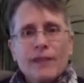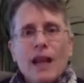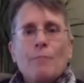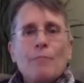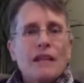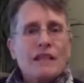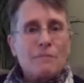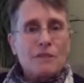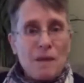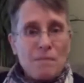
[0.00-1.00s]
Many times
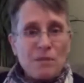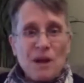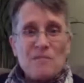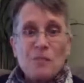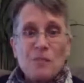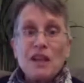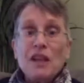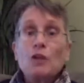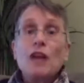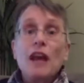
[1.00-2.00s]
people come to me
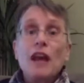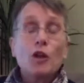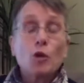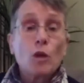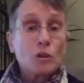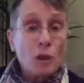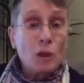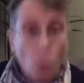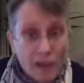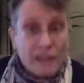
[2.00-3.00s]
and they're wondering,
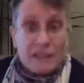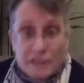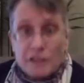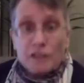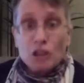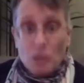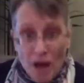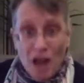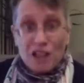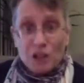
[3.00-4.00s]
what is
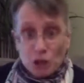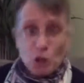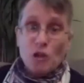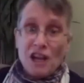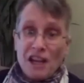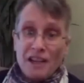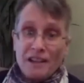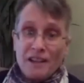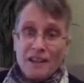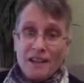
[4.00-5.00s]
shamanic journey?
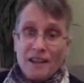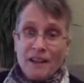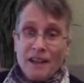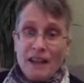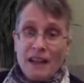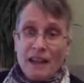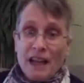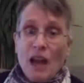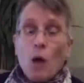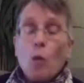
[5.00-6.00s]

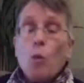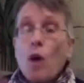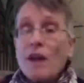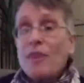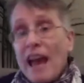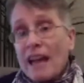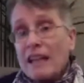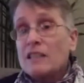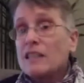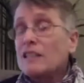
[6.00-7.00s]
What that
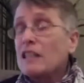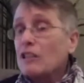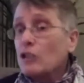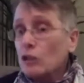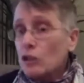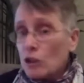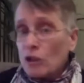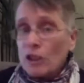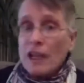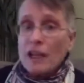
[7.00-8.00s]
is it's
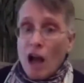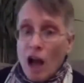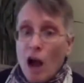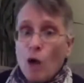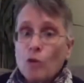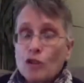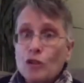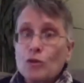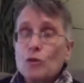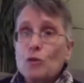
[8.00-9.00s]
learning how
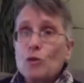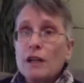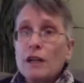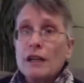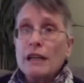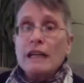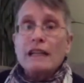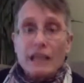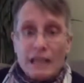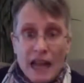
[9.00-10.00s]
to
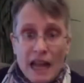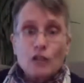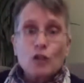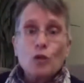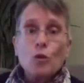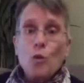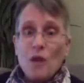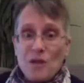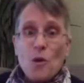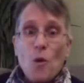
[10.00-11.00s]
connect with
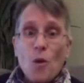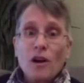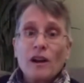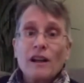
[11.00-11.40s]
your